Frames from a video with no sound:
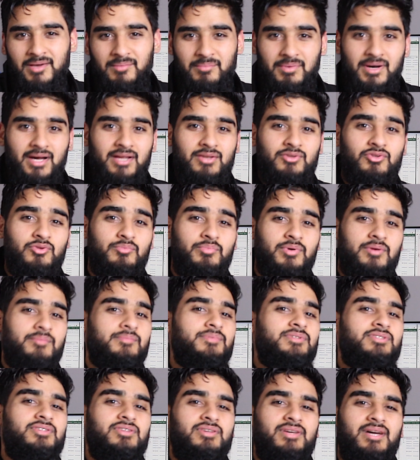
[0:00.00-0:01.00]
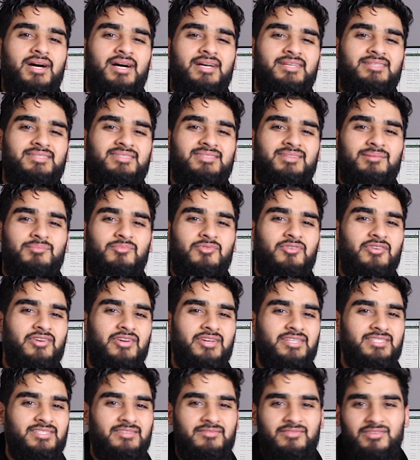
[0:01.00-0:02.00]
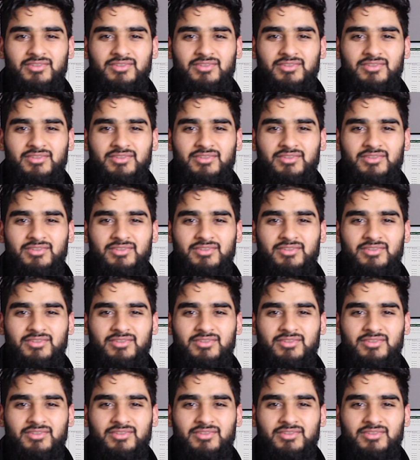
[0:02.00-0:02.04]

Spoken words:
But I do promise you guys some crazy